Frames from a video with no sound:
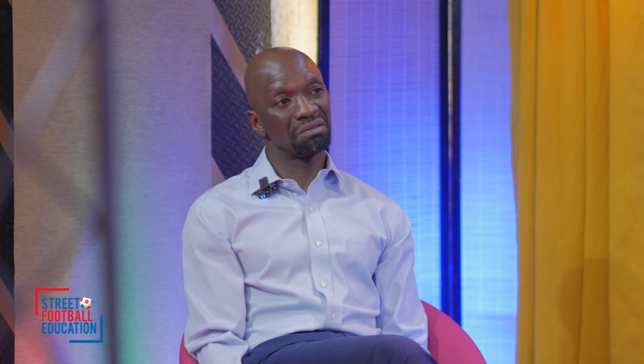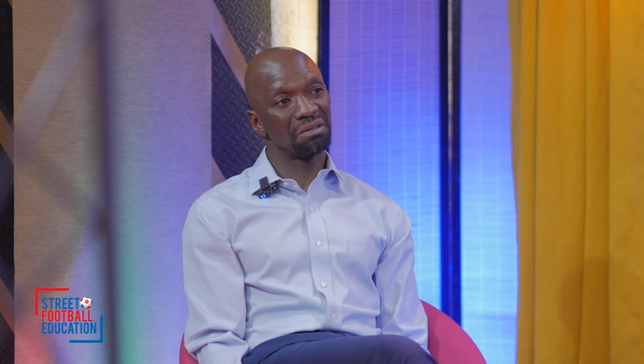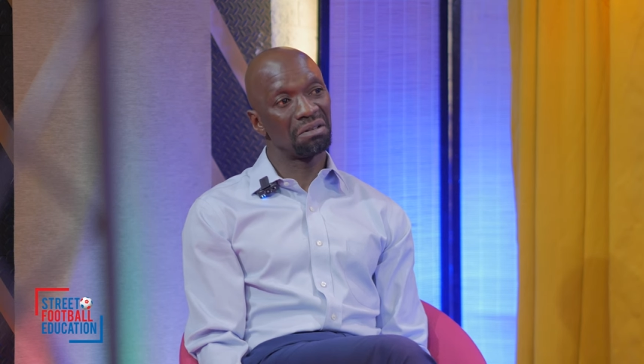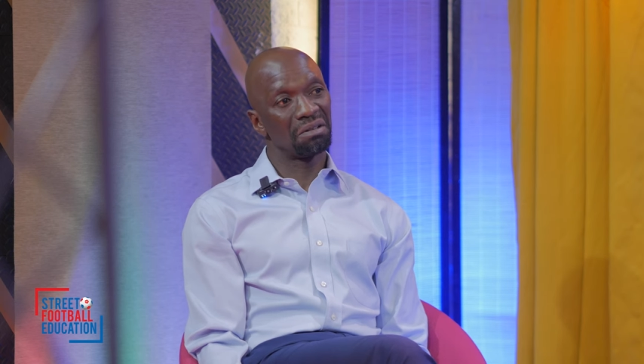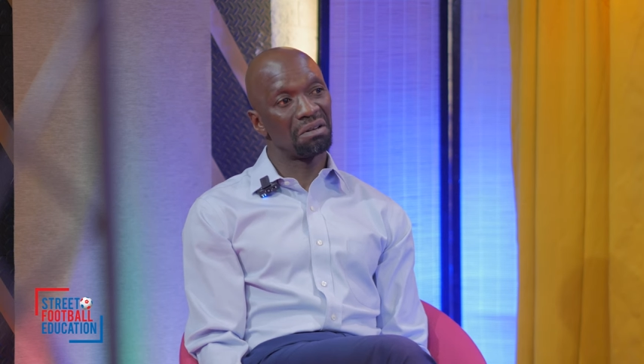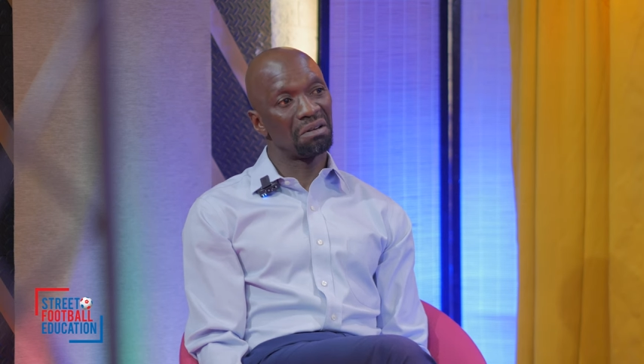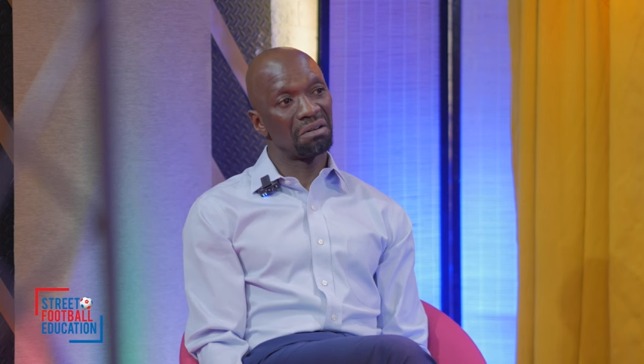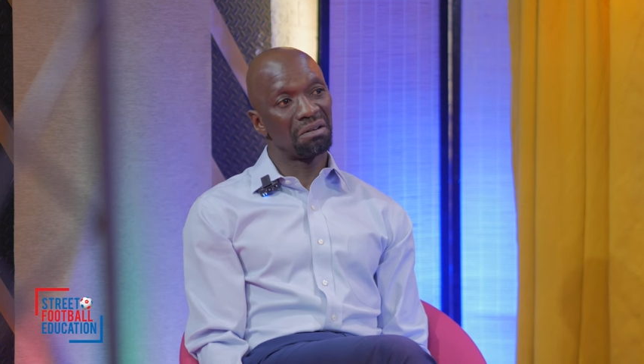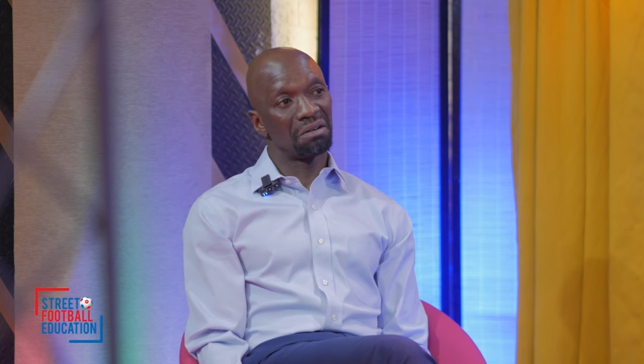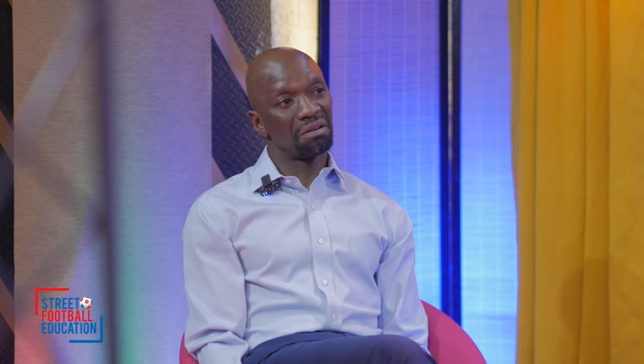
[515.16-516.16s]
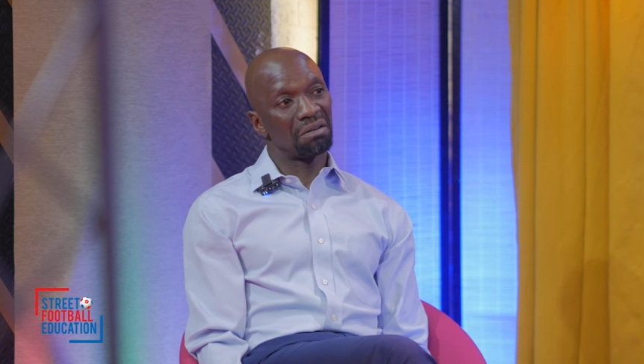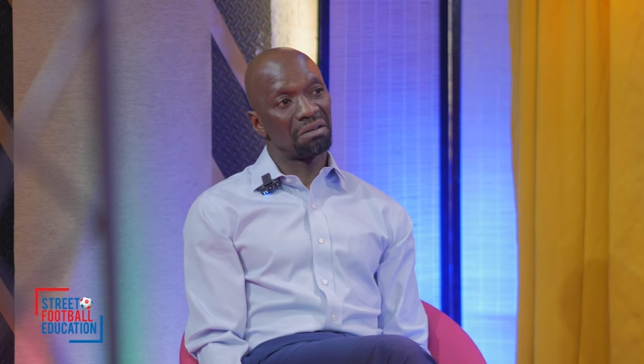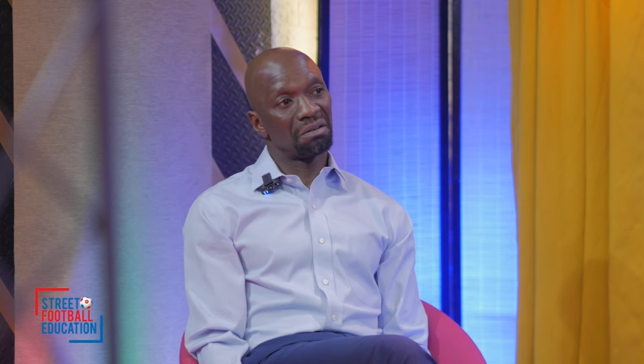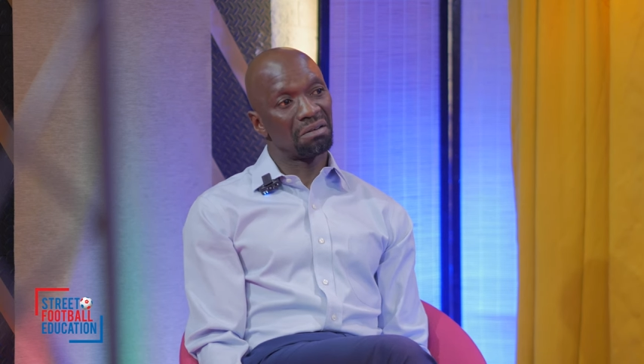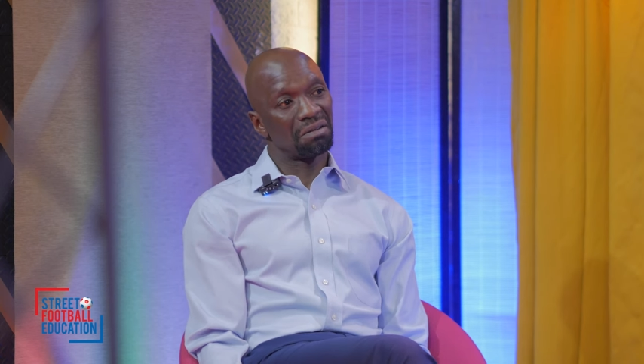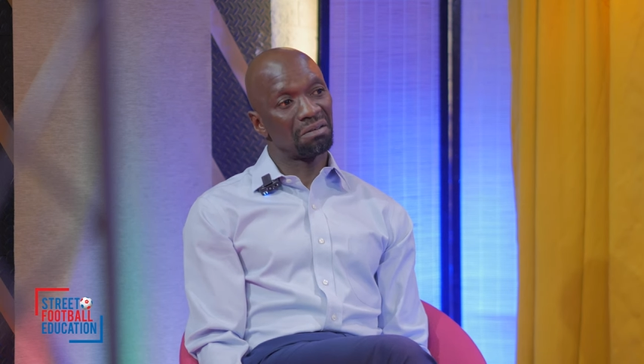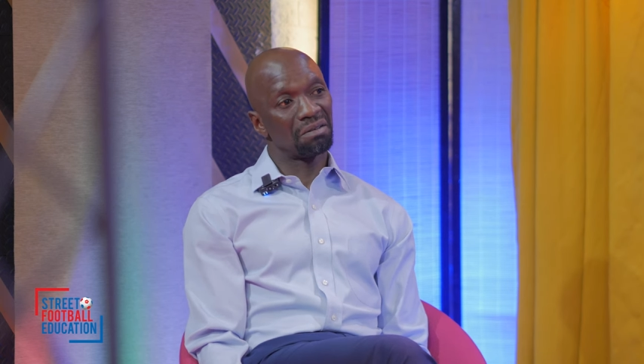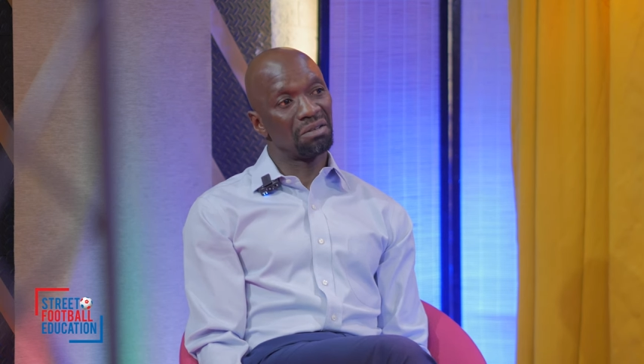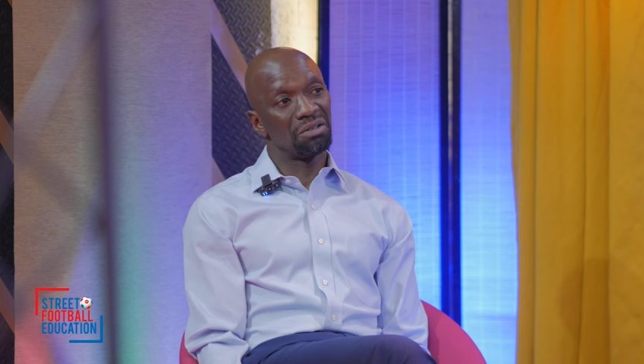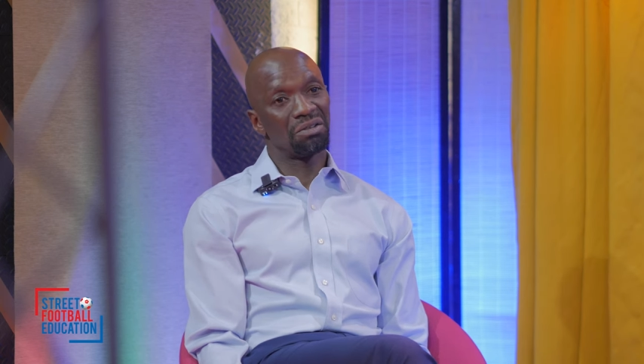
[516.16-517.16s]
Okay, that's all right.
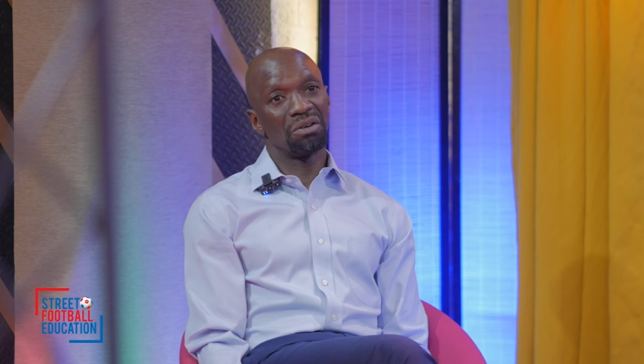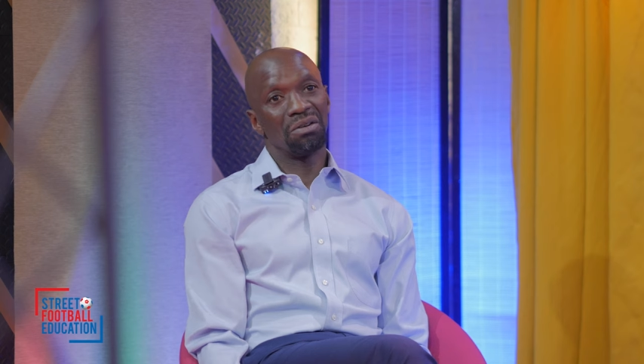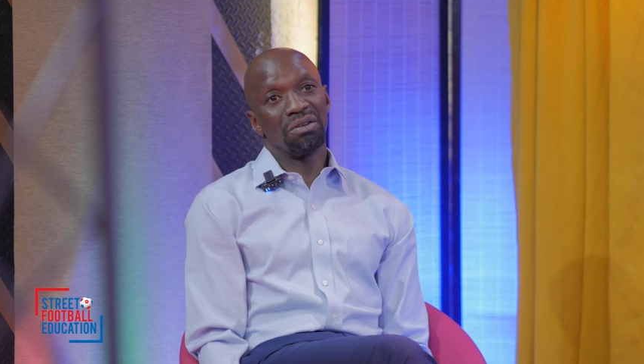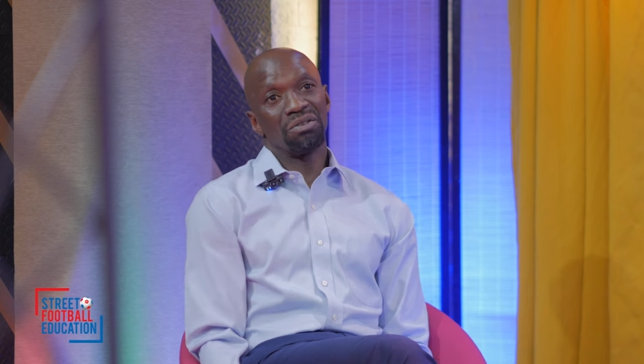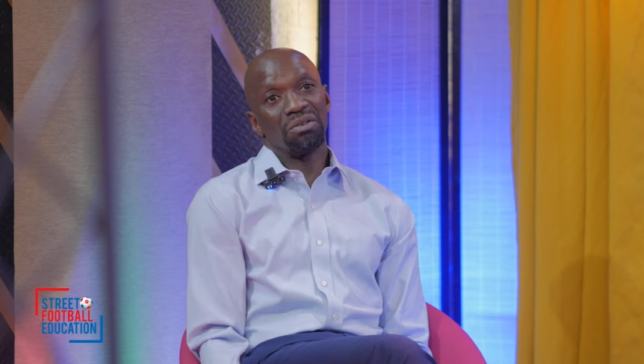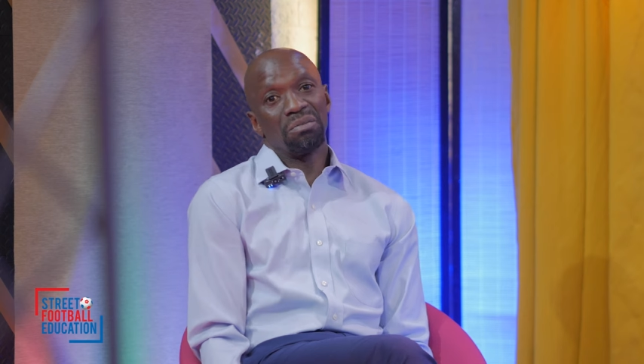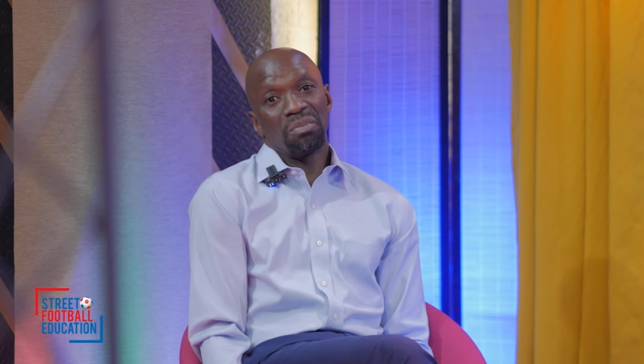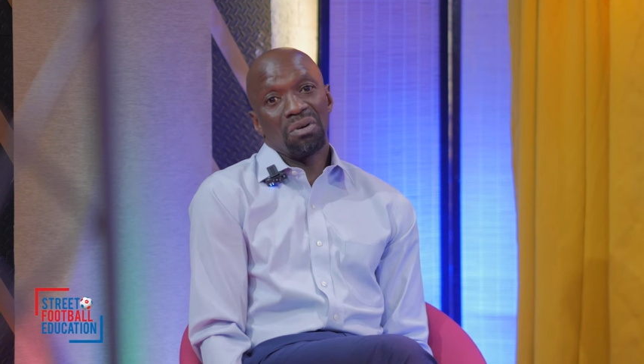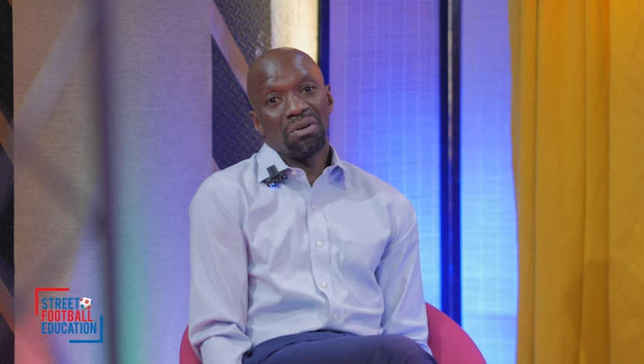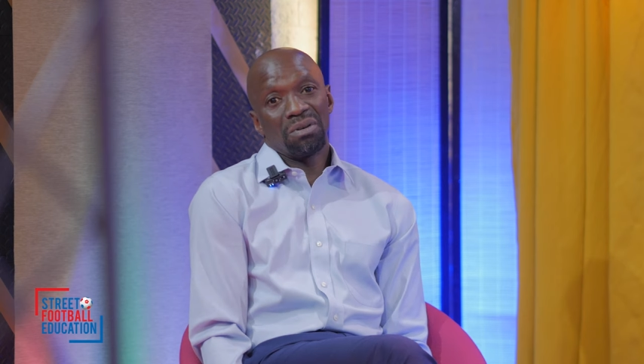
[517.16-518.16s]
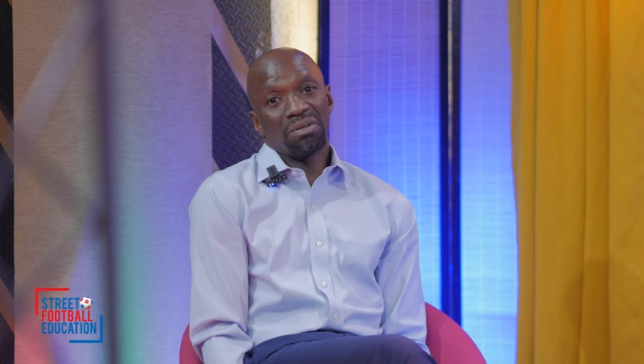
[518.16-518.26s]
Let's go back.